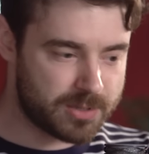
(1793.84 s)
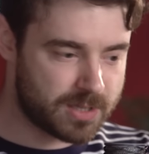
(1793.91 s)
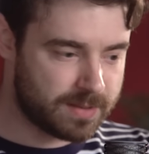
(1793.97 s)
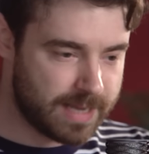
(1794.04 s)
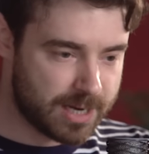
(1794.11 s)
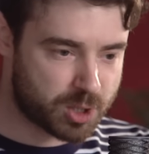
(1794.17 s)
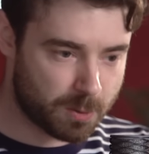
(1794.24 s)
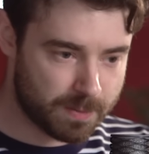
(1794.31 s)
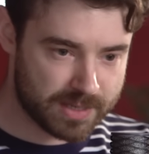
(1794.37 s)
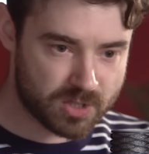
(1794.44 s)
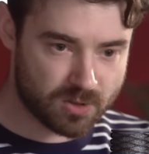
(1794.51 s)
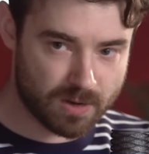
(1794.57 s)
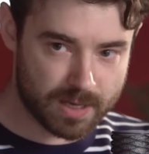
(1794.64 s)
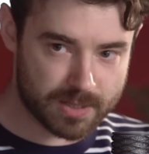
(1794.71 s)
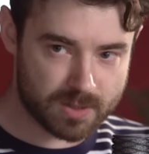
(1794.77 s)
was initial
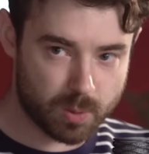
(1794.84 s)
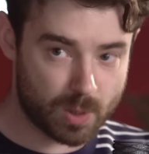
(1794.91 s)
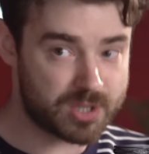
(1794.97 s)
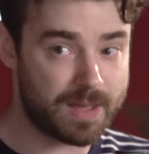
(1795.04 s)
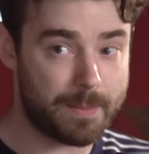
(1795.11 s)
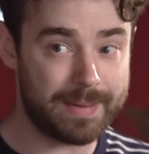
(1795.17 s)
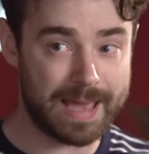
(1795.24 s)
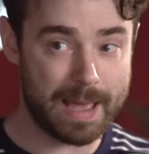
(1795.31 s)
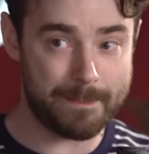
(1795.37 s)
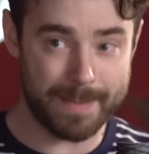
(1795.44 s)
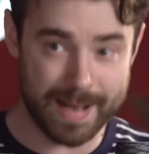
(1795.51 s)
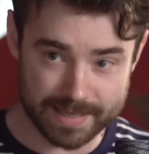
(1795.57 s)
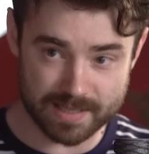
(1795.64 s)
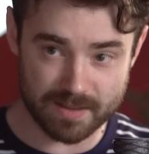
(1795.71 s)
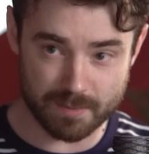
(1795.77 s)
mistrust, which then became
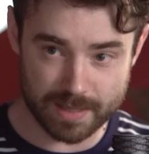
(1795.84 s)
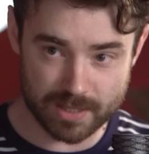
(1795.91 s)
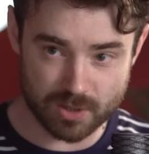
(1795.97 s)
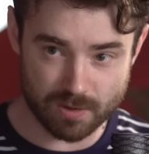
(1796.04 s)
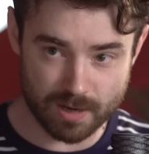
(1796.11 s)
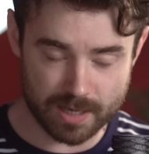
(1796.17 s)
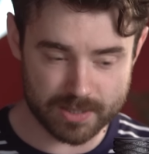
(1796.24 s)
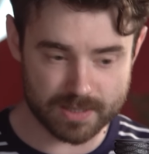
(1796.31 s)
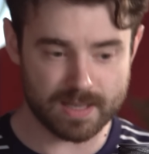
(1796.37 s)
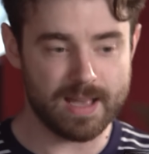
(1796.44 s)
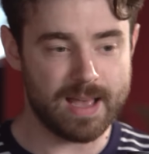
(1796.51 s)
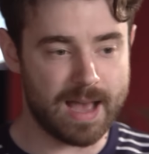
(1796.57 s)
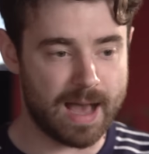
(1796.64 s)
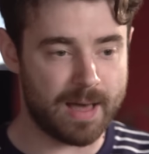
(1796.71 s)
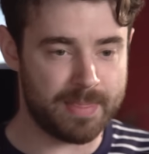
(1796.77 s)
massive mistrust,
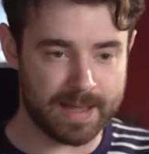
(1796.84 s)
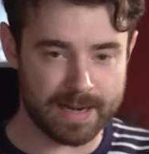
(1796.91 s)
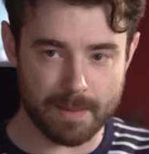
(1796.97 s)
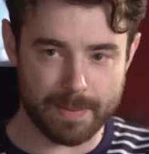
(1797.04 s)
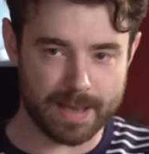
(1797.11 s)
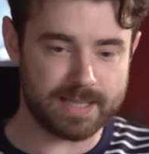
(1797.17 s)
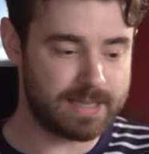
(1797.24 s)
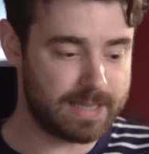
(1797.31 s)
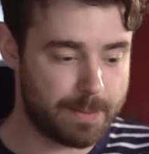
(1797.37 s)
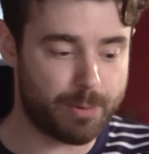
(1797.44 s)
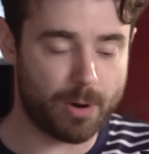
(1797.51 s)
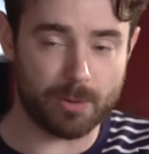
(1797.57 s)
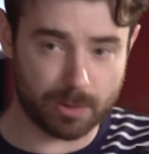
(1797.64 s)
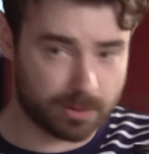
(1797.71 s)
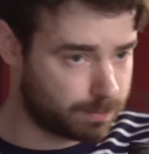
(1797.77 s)
and then it basically
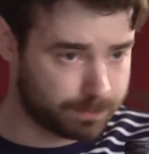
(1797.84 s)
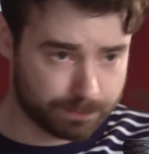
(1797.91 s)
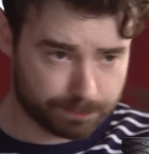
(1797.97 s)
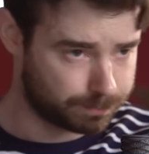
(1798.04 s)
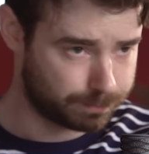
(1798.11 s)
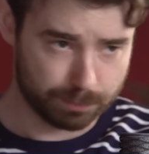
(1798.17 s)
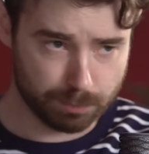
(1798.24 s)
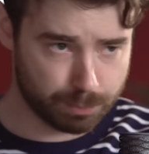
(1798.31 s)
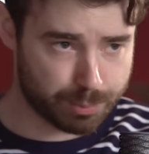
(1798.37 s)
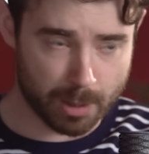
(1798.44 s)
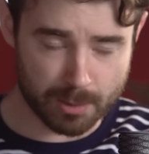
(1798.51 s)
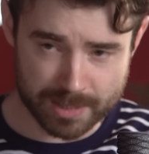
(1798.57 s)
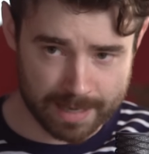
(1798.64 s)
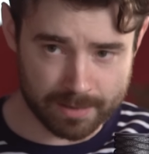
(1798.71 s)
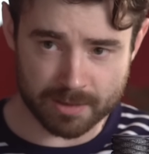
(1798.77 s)
broke
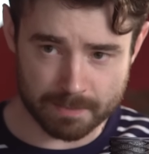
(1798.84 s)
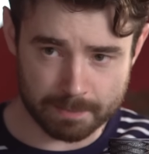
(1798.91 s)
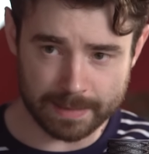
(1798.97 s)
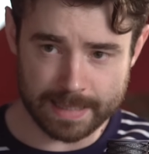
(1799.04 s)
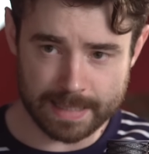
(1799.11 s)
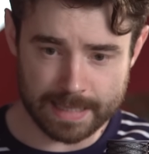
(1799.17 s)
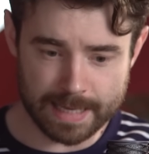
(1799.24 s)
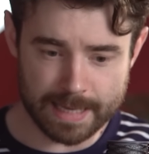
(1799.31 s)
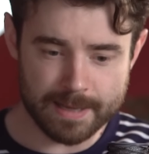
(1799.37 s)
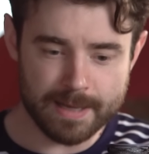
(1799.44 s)
down completely.